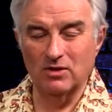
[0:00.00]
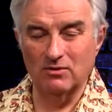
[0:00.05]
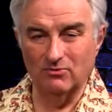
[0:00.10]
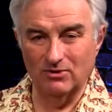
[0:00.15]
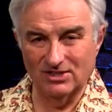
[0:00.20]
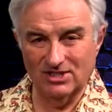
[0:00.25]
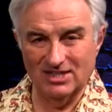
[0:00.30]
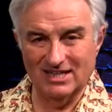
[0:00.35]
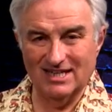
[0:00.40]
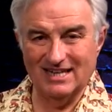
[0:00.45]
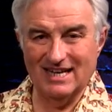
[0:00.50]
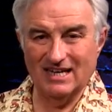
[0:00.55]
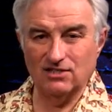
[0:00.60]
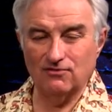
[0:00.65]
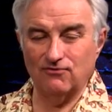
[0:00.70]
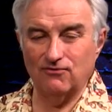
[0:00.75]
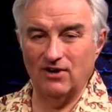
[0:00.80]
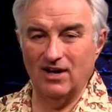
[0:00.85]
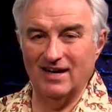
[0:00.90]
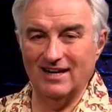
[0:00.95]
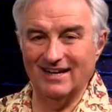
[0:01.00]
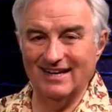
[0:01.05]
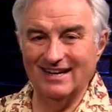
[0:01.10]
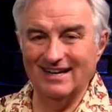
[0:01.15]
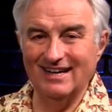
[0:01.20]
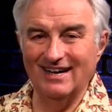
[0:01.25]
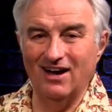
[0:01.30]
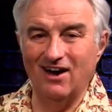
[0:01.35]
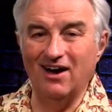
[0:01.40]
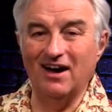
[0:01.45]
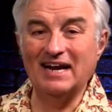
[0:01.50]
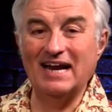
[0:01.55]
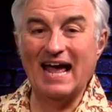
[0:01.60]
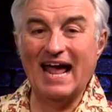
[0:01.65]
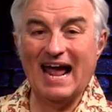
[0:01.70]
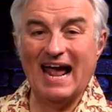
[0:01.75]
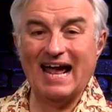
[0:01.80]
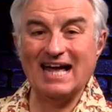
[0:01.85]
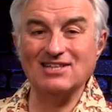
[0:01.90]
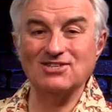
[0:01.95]
We'll see you next Friday on
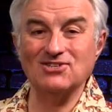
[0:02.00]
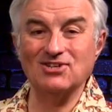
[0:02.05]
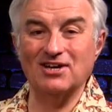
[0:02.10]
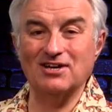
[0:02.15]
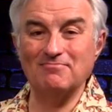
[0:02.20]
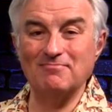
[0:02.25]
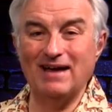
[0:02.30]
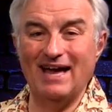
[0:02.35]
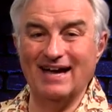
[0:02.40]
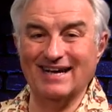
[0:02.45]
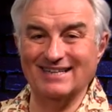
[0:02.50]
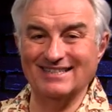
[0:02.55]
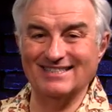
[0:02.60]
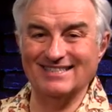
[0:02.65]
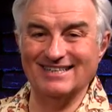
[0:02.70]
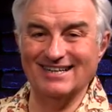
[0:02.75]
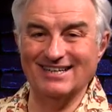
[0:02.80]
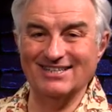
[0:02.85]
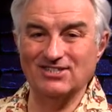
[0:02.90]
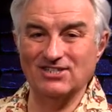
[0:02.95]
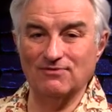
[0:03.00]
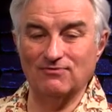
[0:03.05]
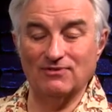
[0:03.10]
Hands on Macintosh.